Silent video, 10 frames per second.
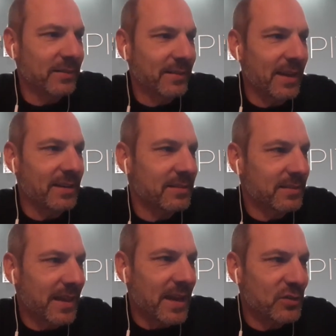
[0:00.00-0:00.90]
get
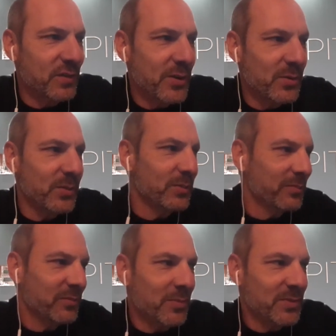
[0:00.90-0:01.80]
cash flow
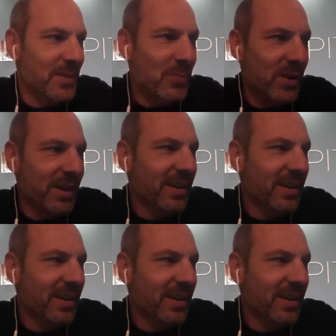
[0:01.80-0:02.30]
from somewhere